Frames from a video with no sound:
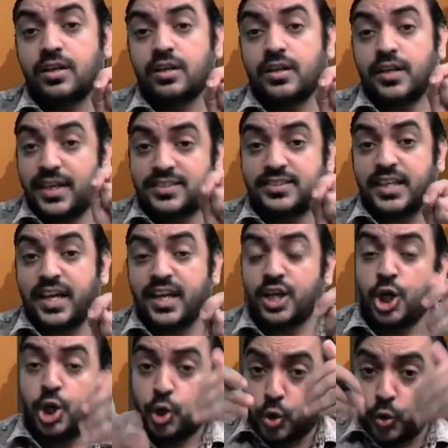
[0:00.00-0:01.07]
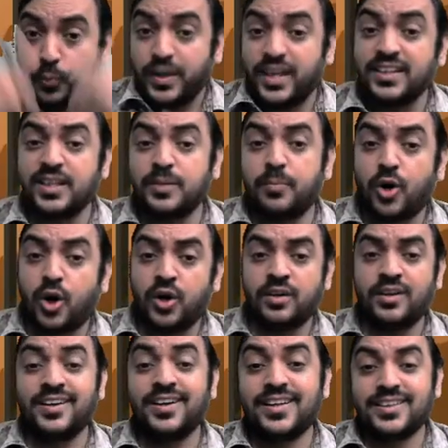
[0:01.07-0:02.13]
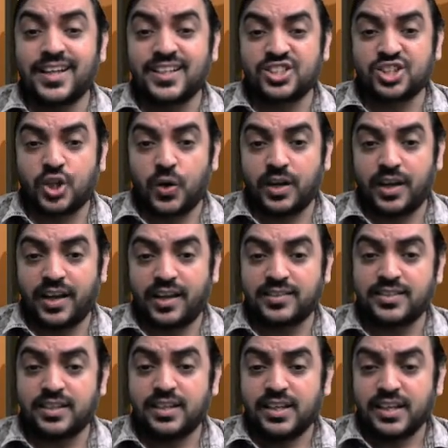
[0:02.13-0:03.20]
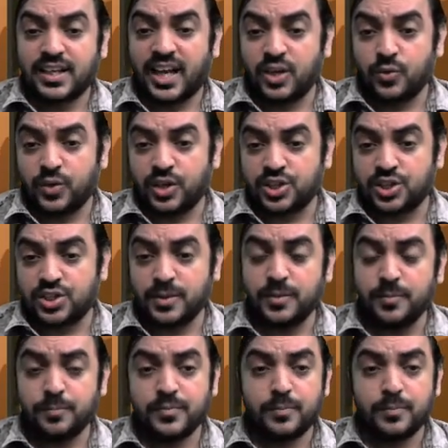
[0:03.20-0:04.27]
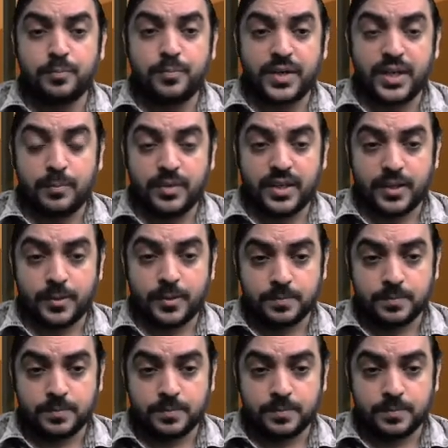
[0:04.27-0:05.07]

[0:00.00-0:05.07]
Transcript: is there to be in the bond? That's called as conversion premium